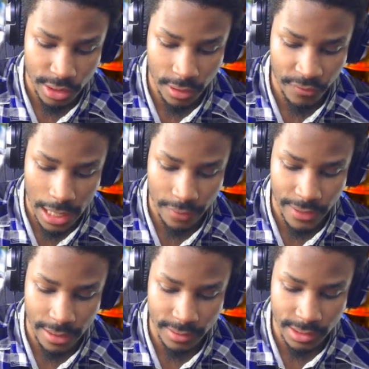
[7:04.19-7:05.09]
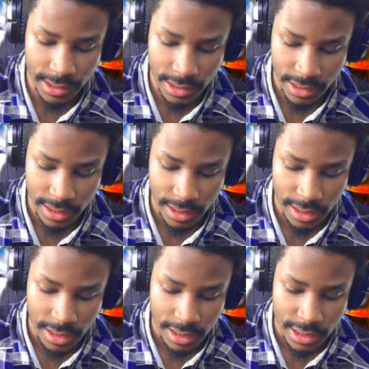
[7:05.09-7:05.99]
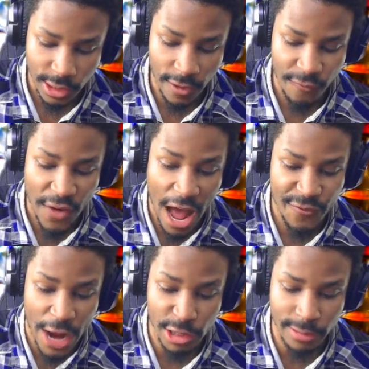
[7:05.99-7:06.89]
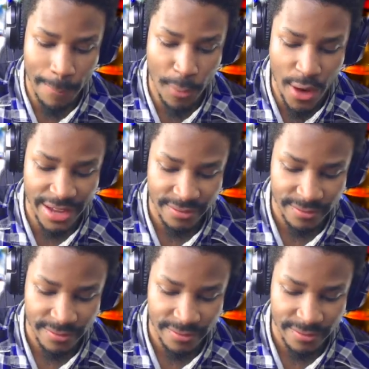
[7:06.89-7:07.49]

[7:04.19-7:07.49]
only five counts. It's only five counts, my boy!